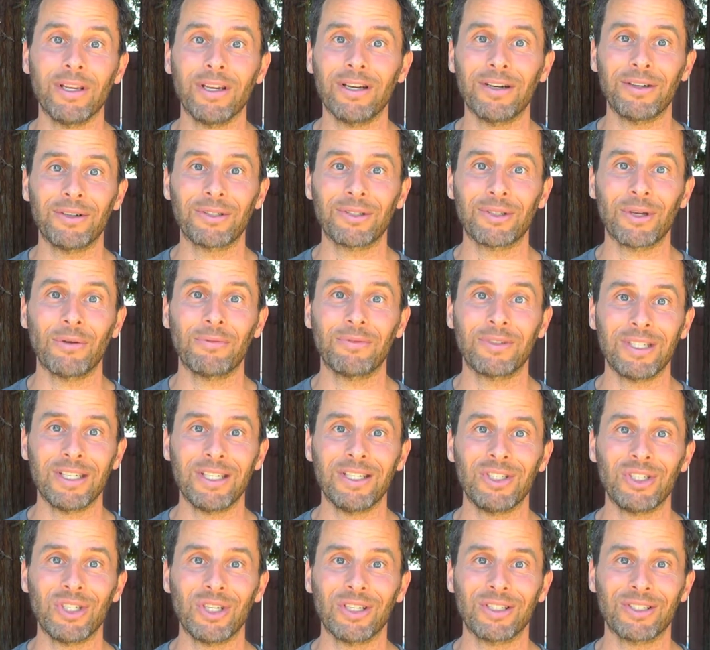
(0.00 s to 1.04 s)
years of
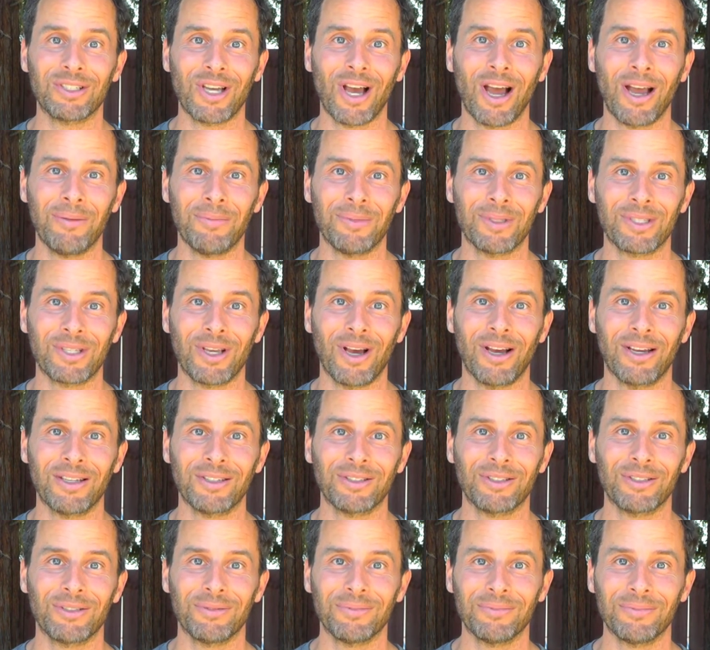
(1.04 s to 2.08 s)
teaching Thai
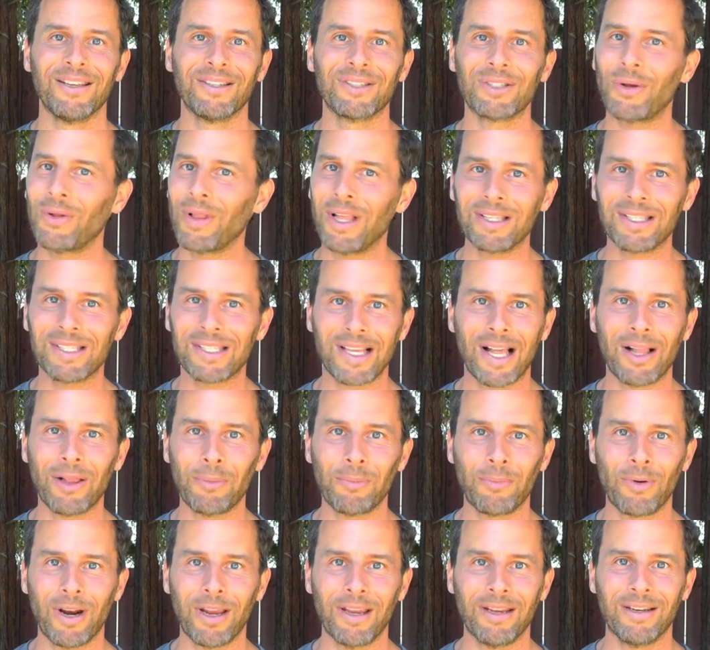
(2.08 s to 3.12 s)
massage. So let's
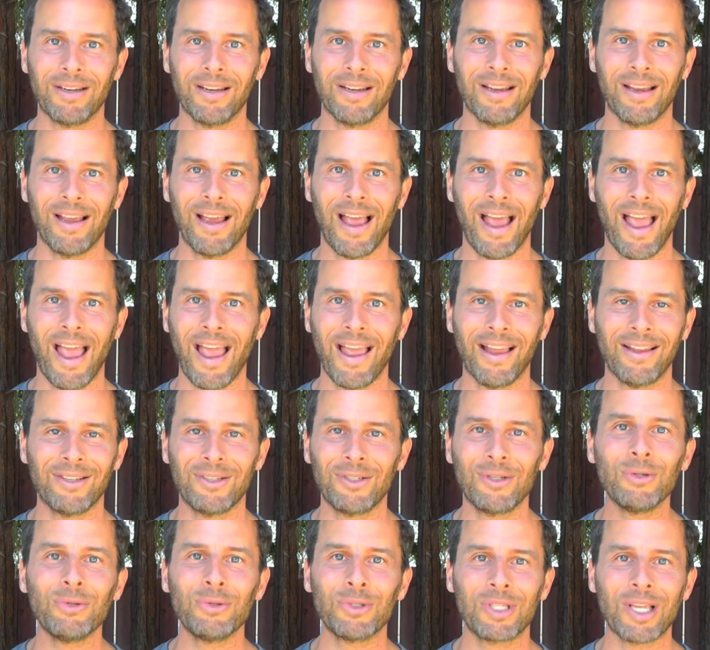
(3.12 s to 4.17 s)
celebrate. And
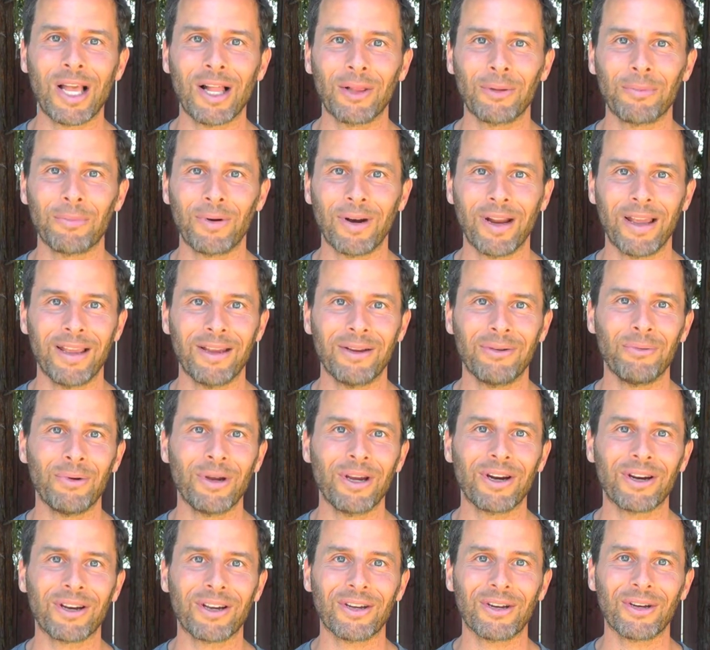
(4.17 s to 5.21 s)
to celebrate,
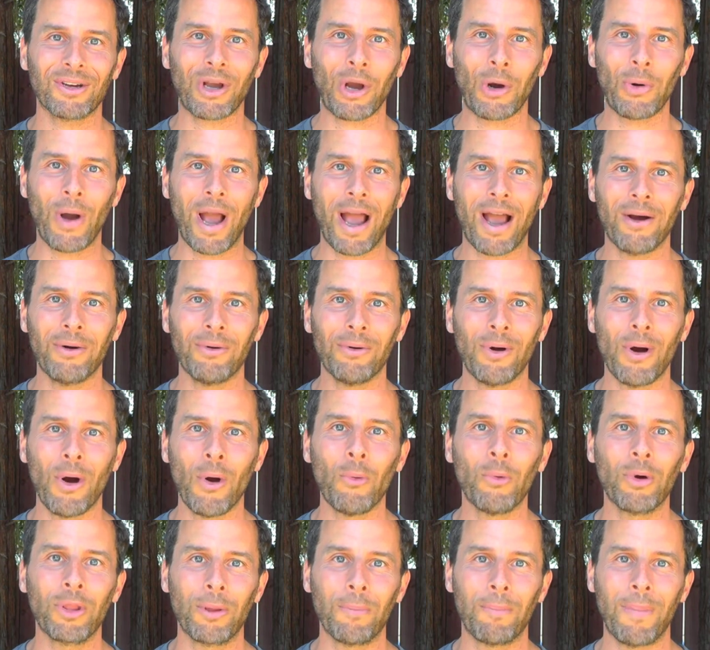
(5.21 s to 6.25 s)
we are going to go out
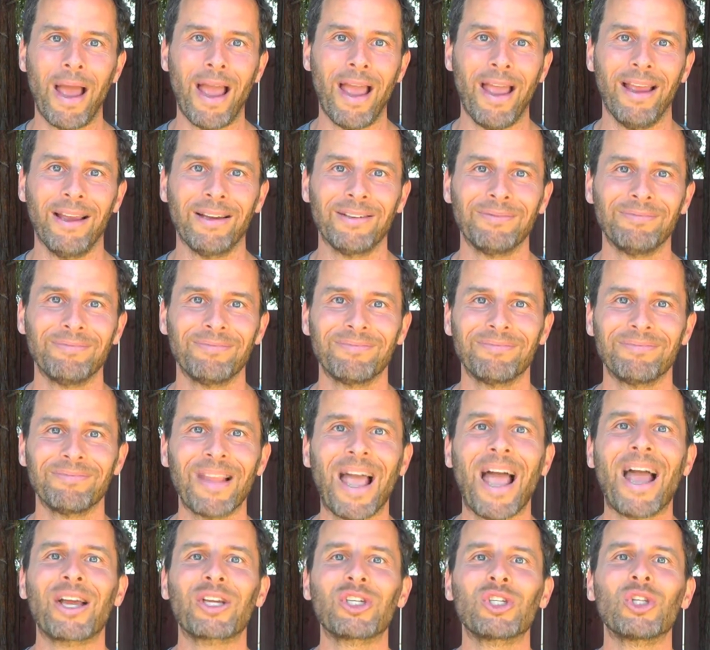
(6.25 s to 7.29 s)
with a bang.
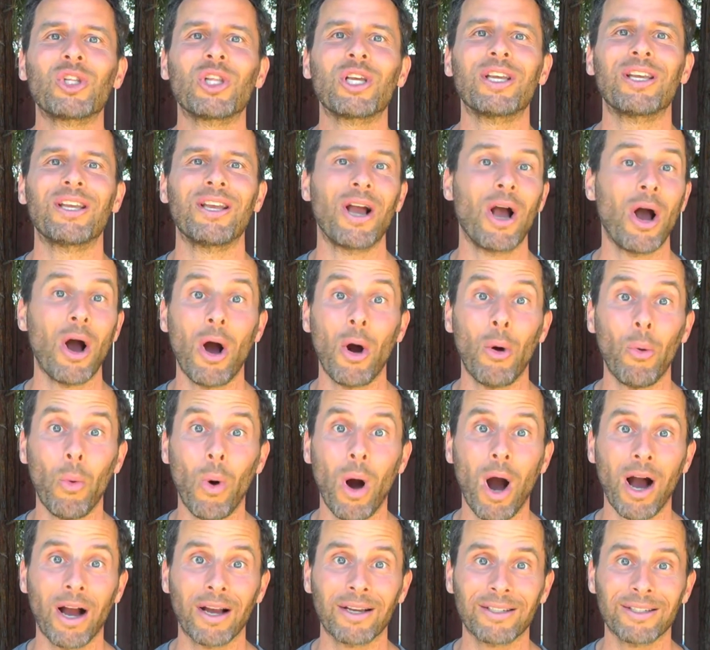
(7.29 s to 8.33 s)
Actually, a
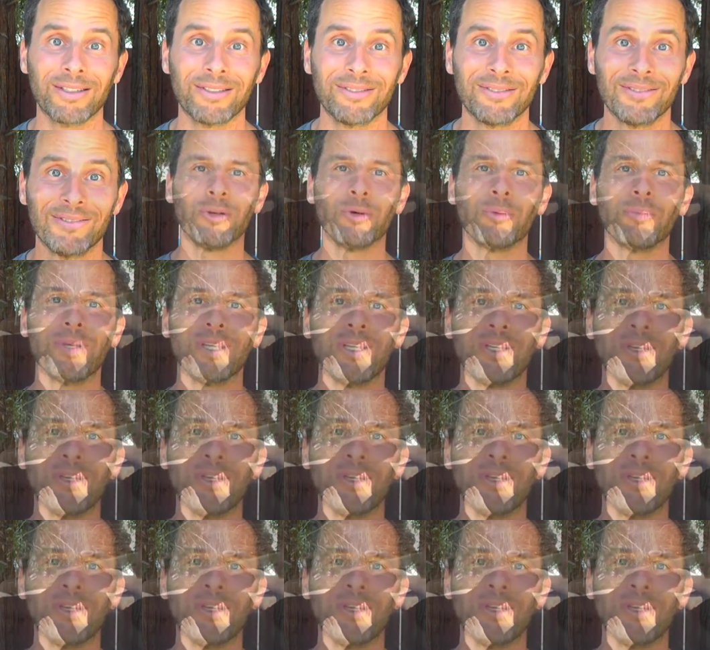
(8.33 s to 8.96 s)
walk. You'll be